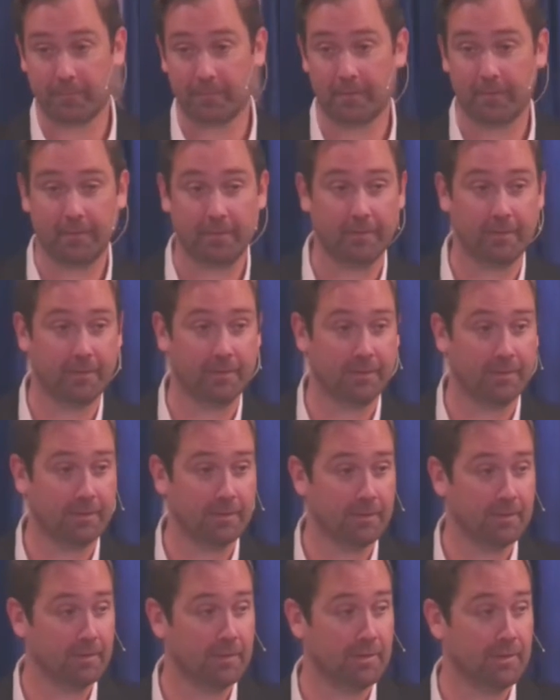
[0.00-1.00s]

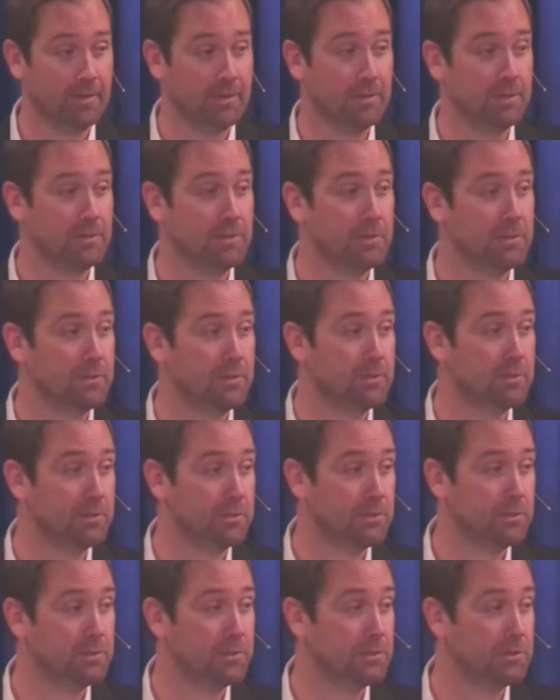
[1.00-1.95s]
[no speech]